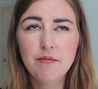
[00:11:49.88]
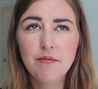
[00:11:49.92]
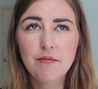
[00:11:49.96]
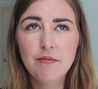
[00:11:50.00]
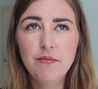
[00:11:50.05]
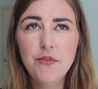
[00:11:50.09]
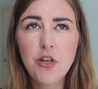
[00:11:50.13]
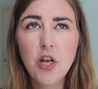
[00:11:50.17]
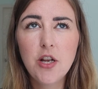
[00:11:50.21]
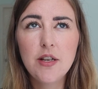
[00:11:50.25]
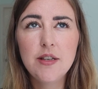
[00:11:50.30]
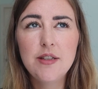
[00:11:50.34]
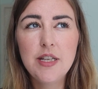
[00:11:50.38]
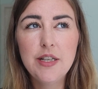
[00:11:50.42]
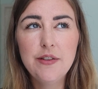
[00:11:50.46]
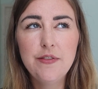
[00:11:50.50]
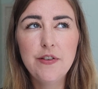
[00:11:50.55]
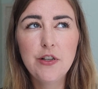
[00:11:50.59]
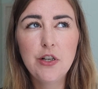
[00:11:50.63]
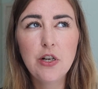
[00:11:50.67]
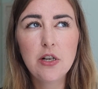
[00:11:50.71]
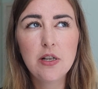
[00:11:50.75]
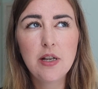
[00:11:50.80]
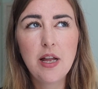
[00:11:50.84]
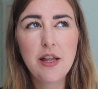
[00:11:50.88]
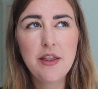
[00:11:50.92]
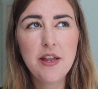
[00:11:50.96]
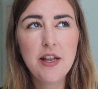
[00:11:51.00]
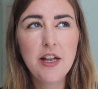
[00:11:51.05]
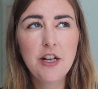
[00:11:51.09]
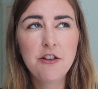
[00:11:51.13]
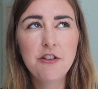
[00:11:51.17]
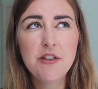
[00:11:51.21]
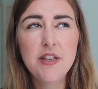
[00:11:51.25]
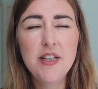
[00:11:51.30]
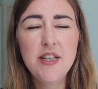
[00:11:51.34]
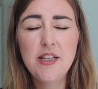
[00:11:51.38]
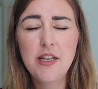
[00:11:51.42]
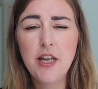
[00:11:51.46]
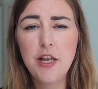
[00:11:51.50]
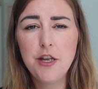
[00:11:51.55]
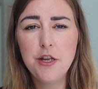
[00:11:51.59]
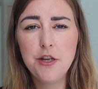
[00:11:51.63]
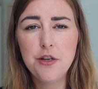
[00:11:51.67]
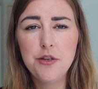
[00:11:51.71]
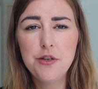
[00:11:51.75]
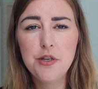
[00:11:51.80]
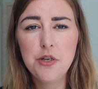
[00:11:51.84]
not difficult, I think I just need to
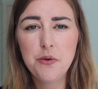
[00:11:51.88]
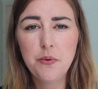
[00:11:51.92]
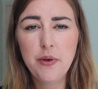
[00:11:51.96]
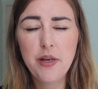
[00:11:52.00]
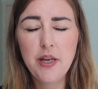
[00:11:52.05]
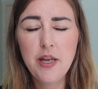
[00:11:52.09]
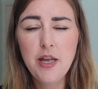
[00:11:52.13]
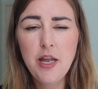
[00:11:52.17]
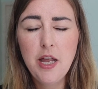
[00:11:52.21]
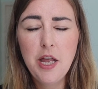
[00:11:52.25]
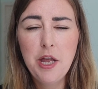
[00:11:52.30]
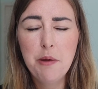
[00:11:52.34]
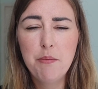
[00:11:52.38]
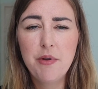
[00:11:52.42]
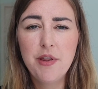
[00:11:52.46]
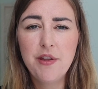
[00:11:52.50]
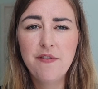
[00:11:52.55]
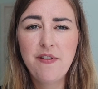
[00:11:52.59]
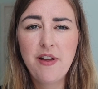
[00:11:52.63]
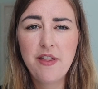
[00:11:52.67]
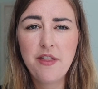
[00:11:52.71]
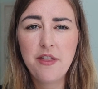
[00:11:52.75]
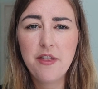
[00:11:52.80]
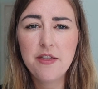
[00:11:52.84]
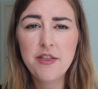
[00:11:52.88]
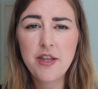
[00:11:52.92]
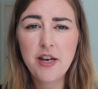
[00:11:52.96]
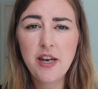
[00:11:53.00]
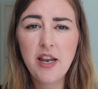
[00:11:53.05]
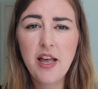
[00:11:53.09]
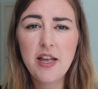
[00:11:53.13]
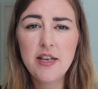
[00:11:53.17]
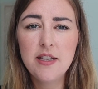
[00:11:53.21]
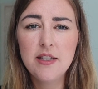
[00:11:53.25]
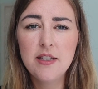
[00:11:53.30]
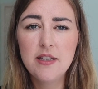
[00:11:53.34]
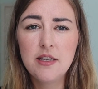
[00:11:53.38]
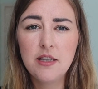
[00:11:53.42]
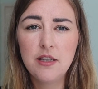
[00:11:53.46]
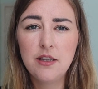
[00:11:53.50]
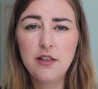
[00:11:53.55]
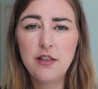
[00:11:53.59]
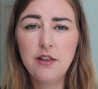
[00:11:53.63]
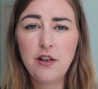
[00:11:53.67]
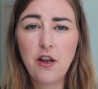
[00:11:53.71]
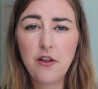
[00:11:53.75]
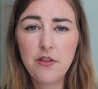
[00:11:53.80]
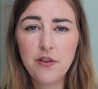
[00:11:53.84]
get used to it, but the fact that the lens
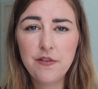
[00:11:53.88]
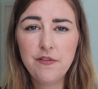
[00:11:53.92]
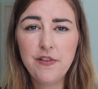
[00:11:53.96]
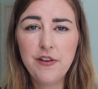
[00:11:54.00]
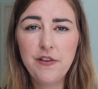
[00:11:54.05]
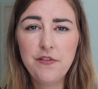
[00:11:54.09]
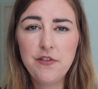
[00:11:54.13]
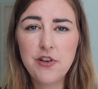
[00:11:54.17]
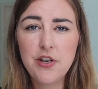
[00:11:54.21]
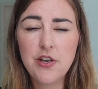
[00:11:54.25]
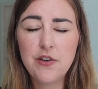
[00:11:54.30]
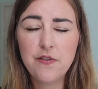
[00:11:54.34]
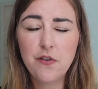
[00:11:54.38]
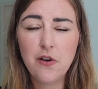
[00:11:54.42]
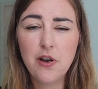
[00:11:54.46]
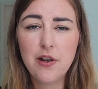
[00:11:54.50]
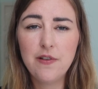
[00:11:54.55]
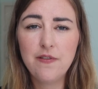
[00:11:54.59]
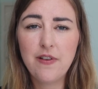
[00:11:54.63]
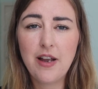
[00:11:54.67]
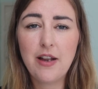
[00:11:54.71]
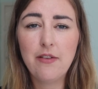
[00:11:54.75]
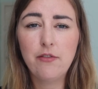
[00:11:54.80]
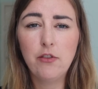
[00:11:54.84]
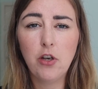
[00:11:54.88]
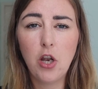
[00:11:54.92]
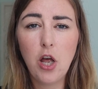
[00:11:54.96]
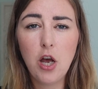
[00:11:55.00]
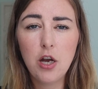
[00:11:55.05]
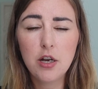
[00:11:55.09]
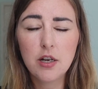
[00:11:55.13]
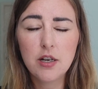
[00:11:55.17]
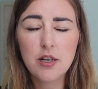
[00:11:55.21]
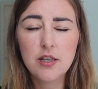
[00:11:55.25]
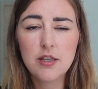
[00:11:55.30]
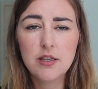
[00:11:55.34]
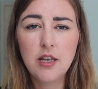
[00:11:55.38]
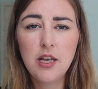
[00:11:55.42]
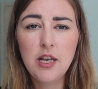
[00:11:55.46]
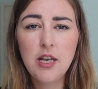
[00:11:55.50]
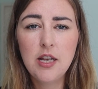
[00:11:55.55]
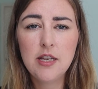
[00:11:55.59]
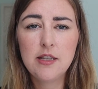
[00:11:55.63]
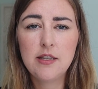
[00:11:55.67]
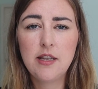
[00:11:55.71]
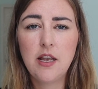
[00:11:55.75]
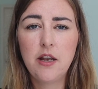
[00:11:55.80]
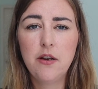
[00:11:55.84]
on the 15-45 locks,
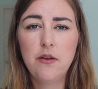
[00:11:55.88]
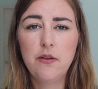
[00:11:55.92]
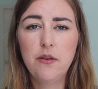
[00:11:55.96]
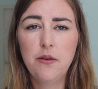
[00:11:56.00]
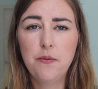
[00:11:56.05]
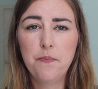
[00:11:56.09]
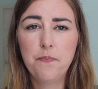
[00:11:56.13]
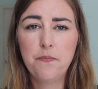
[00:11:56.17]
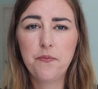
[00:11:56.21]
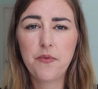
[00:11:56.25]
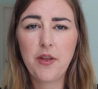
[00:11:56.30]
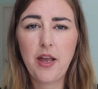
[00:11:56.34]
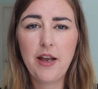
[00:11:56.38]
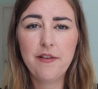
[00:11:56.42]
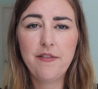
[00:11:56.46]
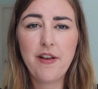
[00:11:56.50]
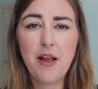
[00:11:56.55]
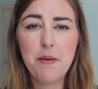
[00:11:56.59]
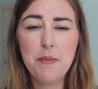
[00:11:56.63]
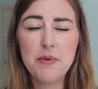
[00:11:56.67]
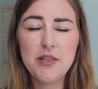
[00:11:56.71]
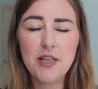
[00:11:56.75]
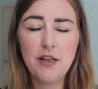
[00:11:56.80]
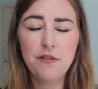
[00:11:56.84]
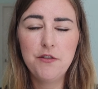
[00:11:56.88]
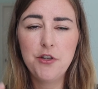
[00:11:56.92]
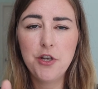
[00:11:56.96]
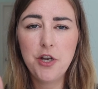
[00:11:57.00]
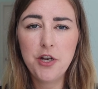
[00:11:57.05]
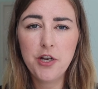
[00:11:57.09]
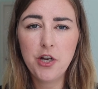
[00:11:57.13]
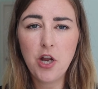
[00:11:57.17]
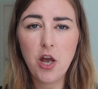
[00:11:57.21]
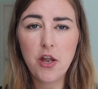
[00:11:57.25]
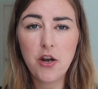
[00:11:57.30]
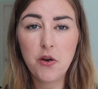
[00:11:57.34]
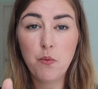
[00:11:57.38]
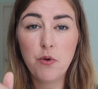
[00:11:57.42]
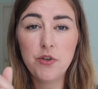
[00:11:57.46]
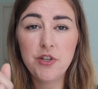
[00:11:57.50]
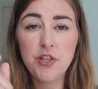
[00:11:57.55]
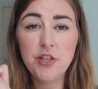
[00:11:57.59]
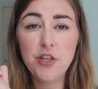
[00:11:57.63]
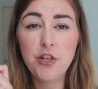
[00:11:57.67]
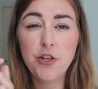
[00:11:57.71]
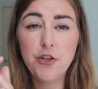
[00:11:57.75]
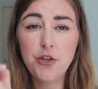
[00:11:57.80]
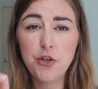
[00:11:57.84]
so I found myself turning on and
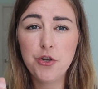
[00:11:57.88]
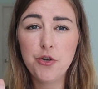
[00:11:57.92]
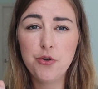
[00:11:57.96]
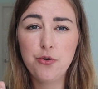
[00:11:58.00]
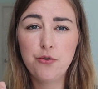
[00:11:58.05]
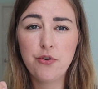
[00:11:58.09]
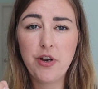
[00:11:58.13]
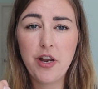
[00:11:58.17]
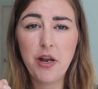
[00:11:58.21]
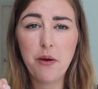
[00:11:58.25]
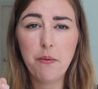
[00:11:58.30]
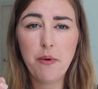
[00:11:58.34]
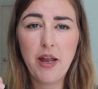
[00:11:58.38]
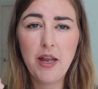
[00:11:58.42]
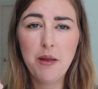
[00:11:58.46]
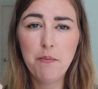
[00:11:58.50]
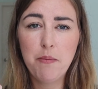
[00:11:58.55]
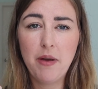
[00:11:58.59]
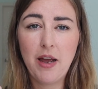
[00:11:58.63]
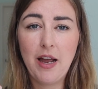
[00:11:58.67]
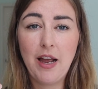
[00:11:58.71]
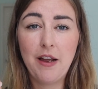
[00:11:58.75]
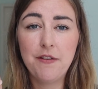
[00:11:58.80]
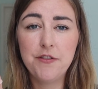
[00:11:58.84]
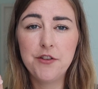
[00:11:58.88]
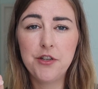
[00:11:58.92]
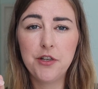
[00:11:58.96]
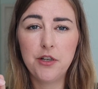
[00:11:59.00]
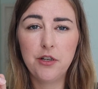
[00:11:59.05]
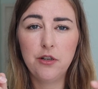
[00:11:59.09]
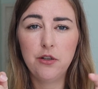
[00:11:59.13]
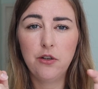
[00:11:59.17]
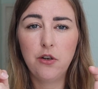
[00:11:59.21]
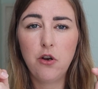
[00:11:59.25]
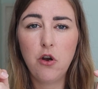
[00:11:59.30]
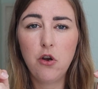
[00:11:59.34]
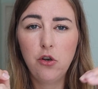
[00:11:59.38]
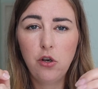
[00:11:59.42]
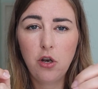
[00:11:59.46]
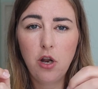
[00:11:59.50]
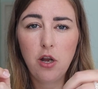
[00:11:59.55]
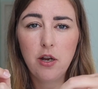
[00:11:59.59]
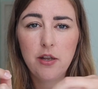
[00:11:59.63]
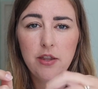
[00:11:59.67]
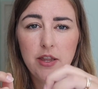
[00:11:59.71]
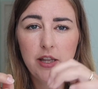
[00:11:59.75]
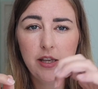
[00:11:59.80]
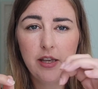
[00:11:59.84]
wanted to shoot straight away, but I have to
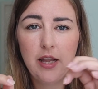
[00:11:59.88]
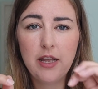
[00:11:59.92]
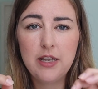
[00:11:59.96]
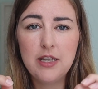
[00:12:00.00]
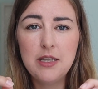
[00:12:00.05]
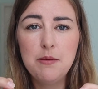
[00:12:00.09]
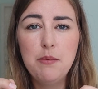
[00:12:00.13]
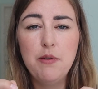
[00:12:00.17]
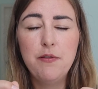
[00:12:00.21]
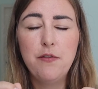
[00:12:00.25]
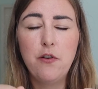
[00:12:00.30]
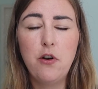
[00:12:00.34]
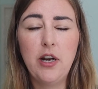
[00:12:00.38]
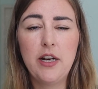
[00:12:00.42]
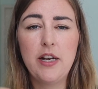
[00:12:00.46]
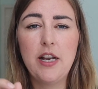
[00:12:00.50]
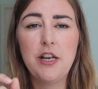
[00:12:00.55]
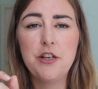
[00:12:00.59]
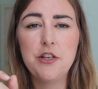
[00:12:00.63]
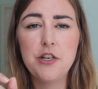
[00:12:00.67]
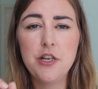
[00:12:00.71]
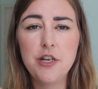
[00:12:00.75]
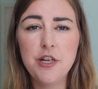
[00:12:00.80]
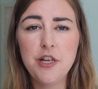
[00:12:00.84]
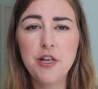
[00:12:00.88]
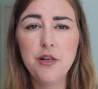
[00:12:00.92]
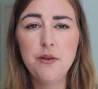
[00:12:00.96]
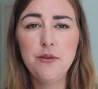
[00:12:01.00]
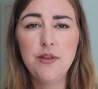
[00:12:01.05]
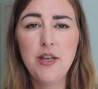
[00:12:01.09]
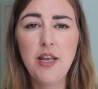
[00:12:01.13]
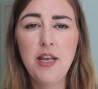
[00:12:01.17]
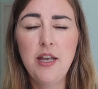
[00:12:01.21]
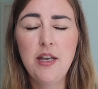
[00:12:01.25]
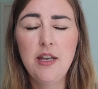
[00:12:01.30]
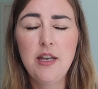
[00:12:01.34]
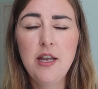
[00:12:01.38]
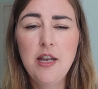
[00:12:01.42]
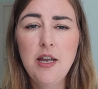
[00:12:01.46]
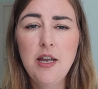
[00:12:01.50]
unlock the lens before I can actually use it.